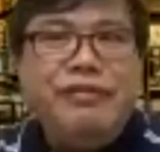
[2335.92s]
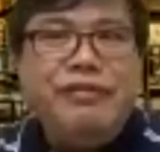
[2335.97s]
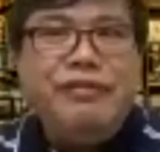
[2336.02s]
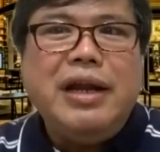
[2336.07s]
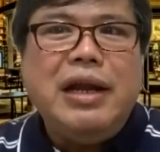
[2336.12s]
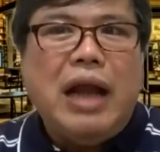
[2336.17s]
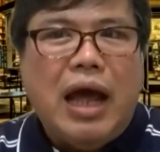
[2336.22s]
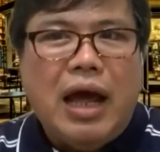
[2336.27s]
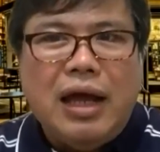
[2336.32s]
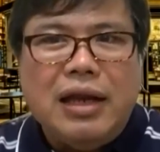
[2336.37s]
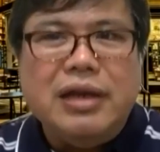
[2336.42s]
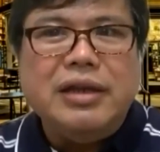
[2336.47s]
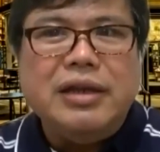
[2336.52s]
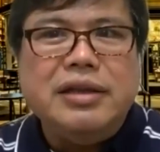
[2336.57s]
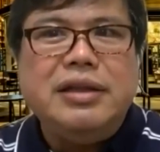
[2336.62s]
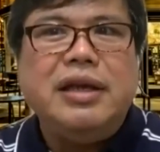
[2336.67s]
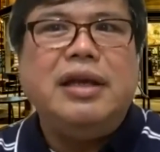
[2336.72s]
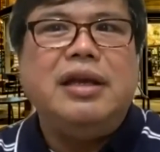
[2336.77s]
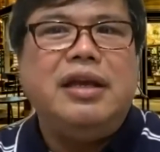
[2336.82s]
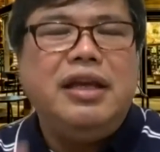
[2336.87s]

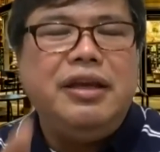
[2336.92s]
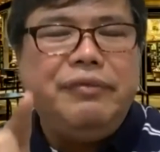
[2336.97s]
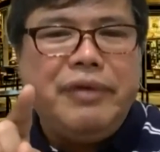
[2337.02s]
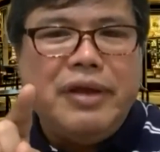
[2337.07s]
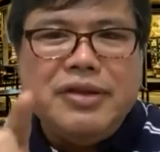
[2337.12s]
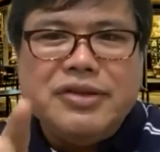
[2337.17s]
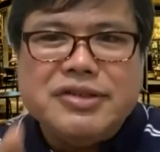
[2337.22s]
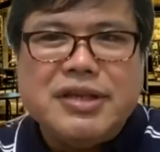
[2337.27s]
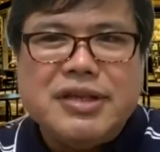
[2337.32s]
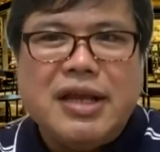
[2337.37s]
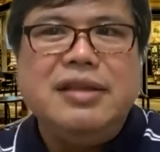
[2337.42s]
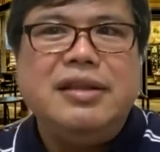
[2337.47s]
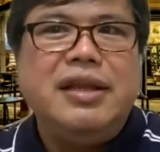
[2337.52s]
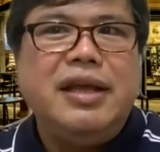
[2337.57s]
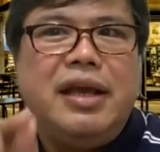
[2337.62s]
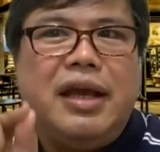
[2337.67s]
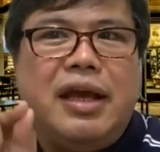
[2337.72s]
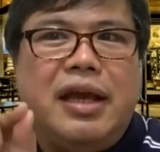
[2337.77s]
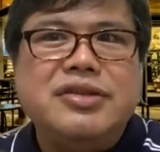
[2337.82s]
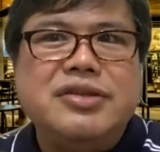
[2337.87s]
holiday, even
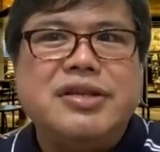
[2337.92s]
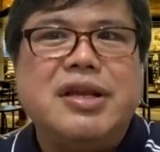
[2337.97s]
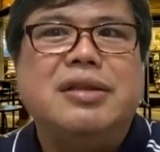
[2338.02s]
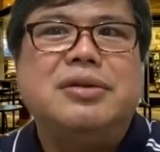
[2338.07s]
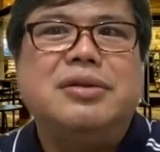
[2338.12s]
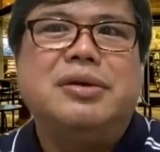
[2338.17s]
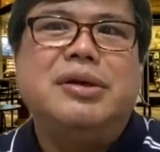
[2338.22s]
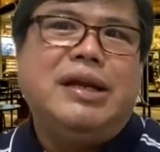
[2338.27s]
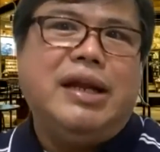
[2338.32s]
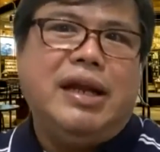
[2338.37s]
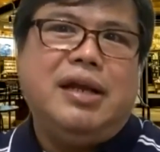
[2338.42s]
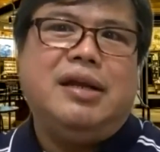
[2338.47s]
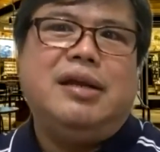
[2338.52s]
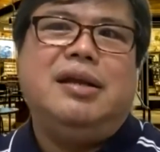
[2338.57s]
Sunday and Saturday.